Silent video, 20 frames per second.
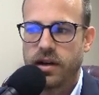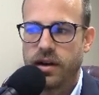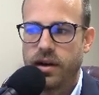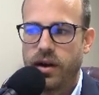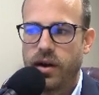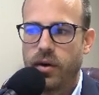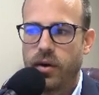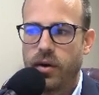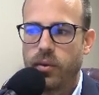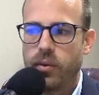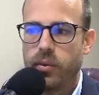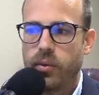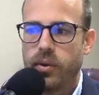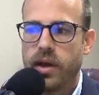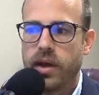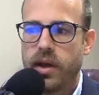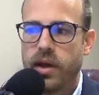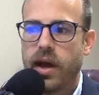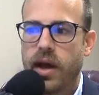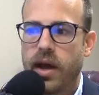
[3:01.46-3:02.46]
have
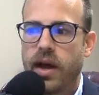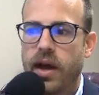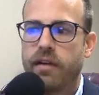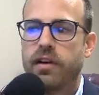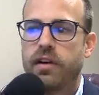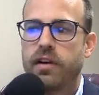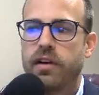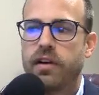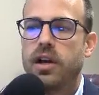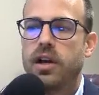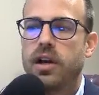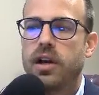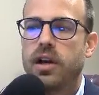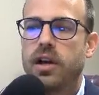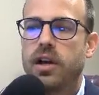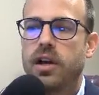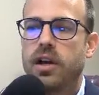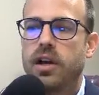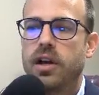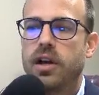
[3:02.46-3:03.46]
so
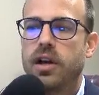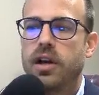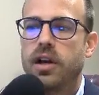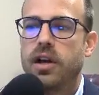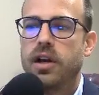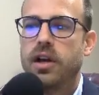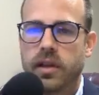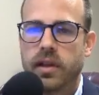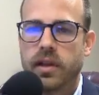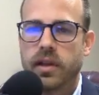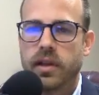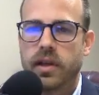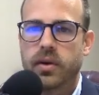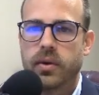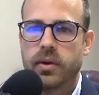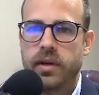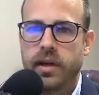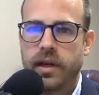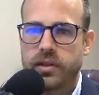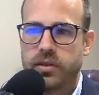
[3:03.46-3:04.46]
much oil and
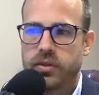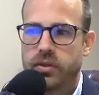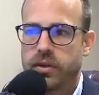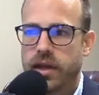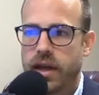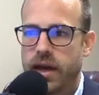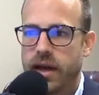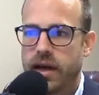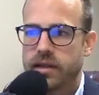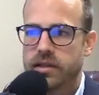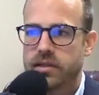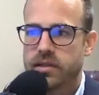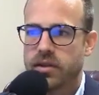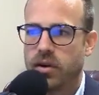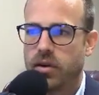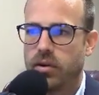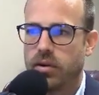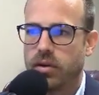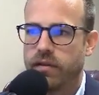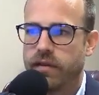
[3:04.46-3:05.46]
liquid natural gas and
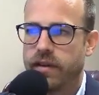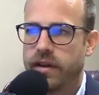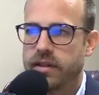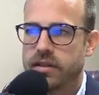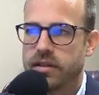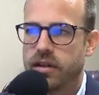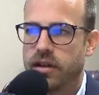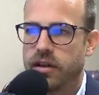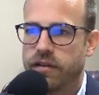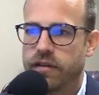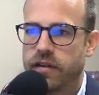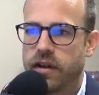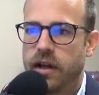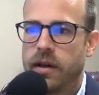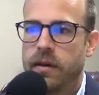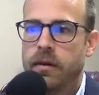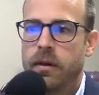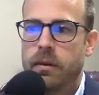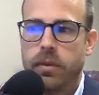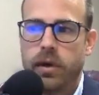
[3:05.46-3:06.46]
all of that stuff,
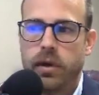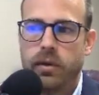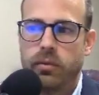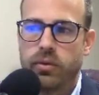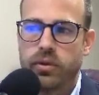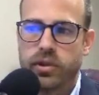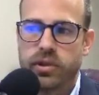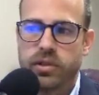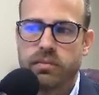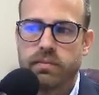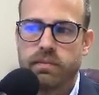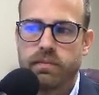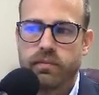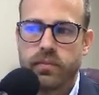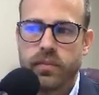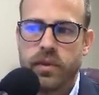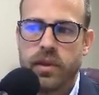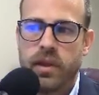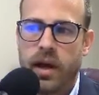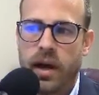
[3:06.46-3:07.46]
but we're just
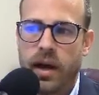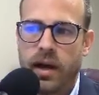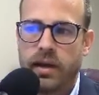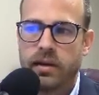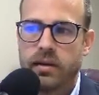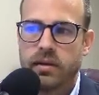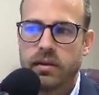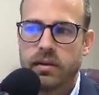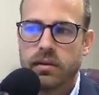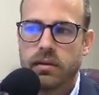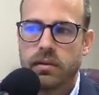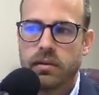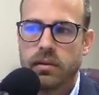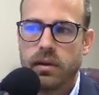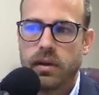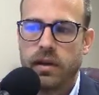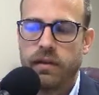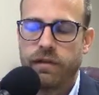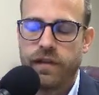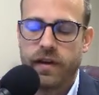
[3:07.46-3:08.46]
not.
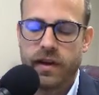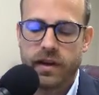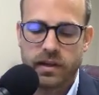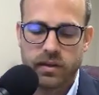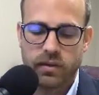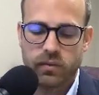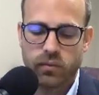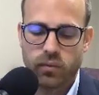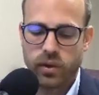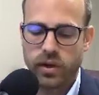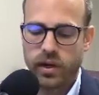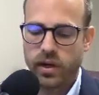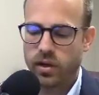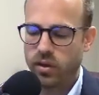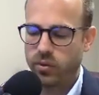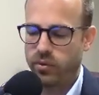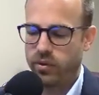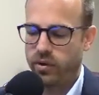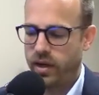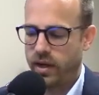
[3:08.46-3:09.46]
In fact, we're
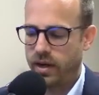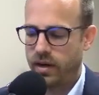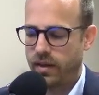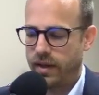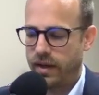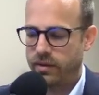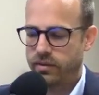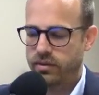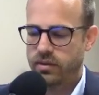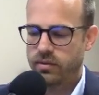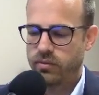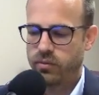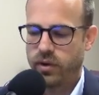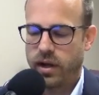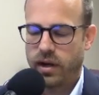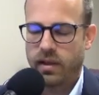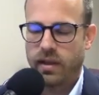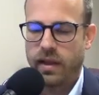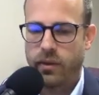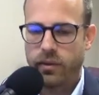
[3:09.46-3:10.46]
not
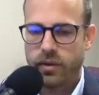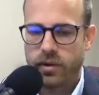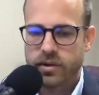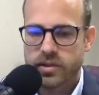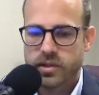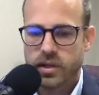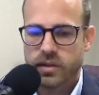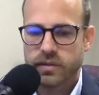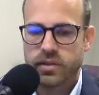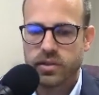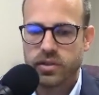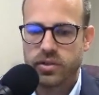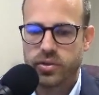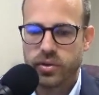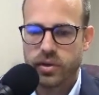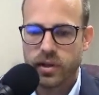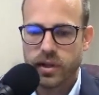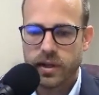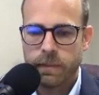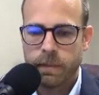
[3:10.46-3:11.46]
allowing ourselves to
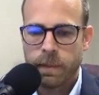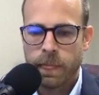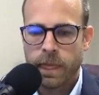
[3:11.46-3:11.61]
drill it.